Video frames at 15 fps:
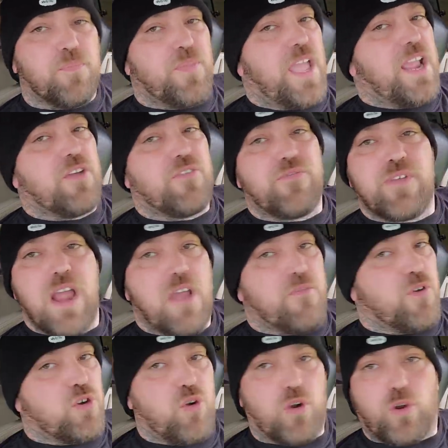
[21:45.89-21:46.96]
They are
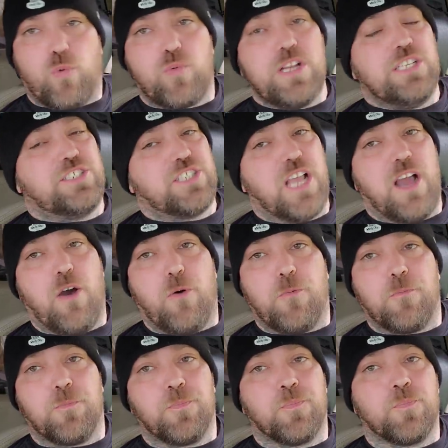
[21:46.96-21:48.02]
never going to reach out
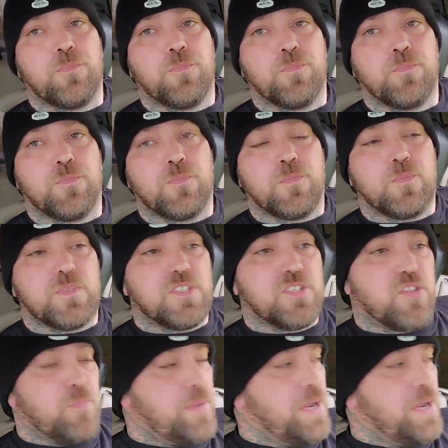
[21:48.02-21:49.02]
to the